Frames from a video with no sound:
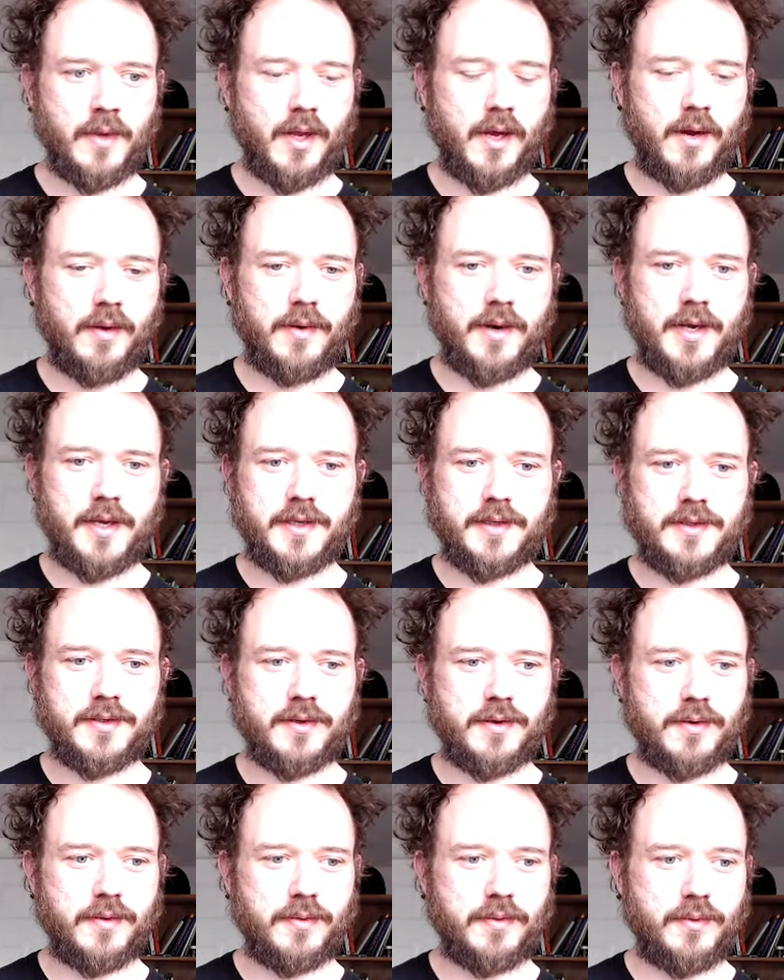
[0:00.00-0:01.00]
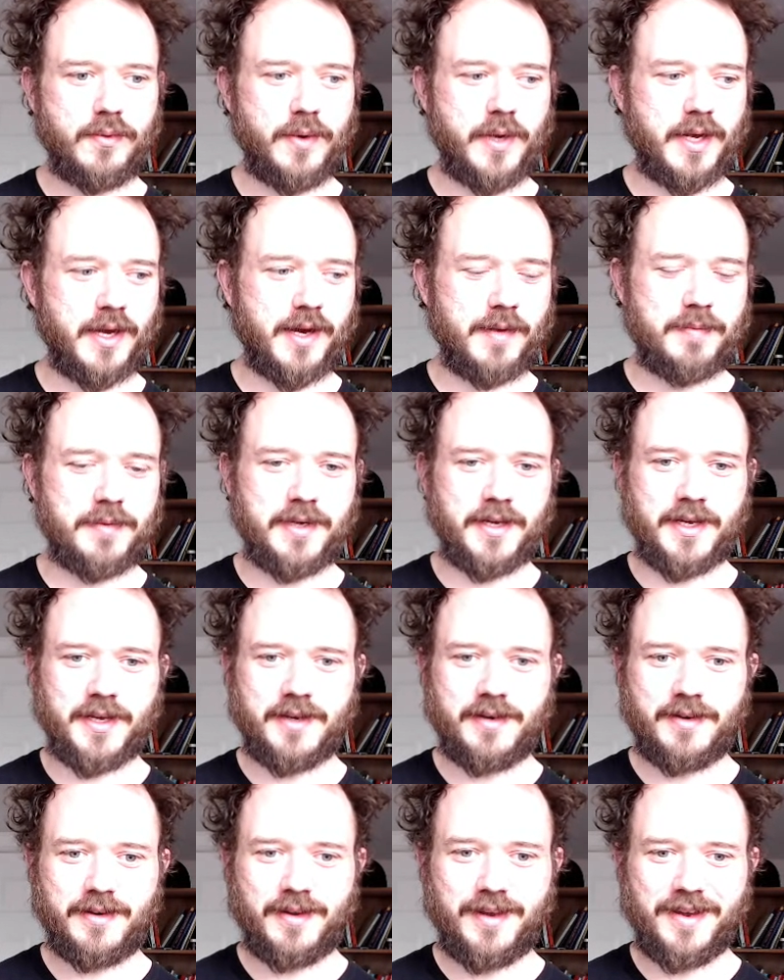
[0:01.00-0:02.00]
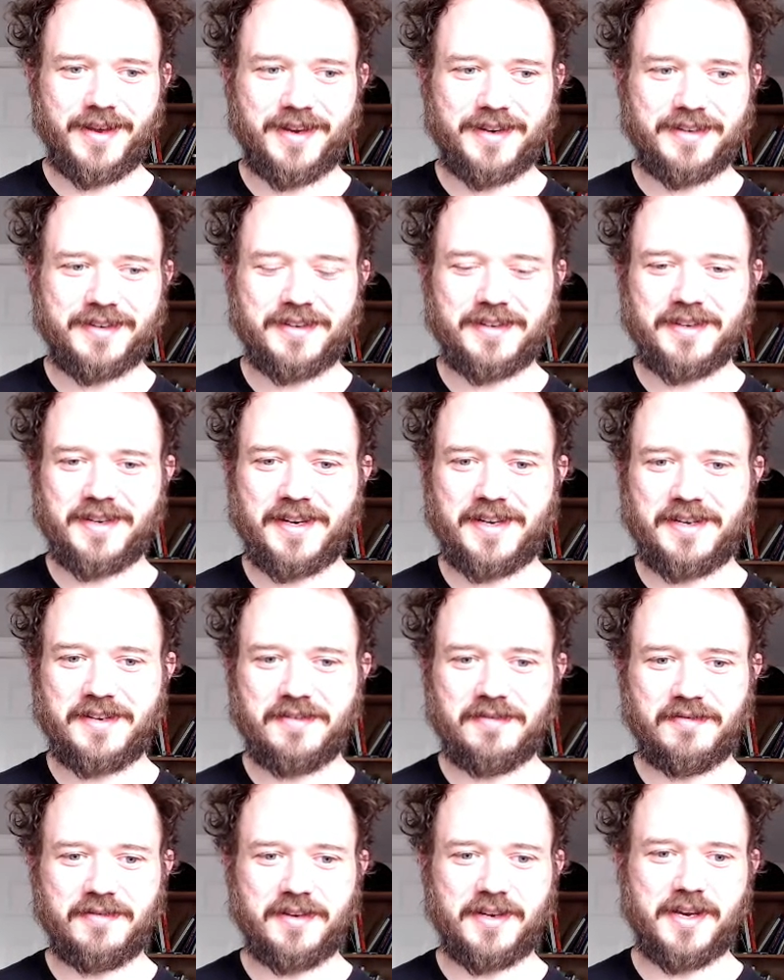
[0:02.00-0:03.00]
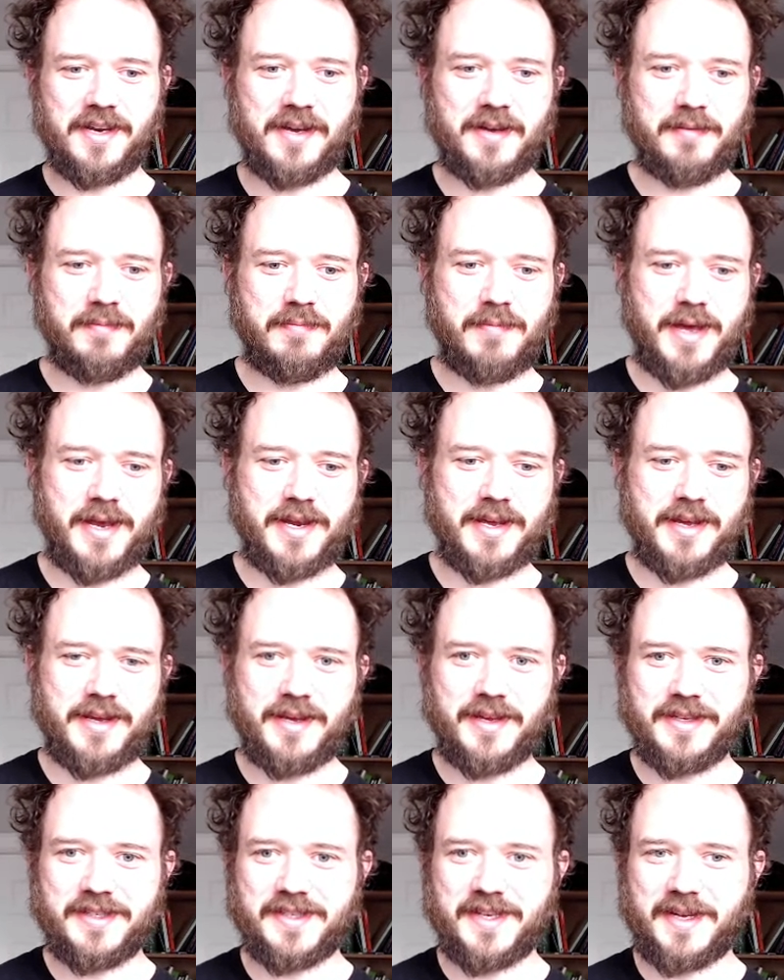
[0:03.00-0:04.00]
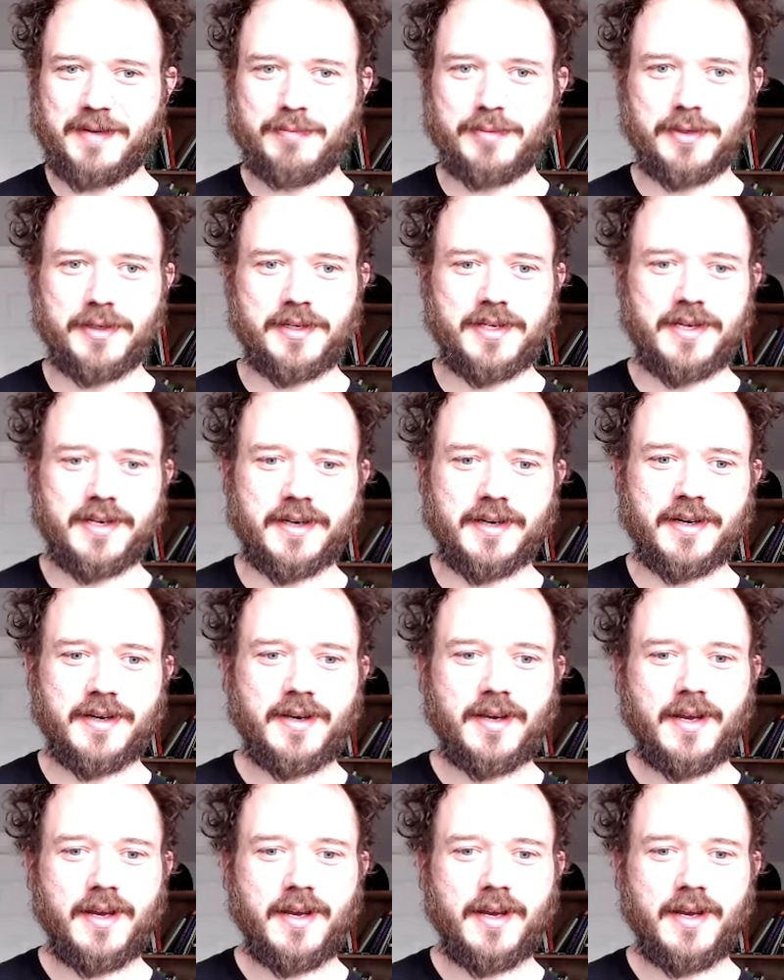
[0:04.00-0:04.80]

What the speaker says: All right, so quick update and kind of a meta example here.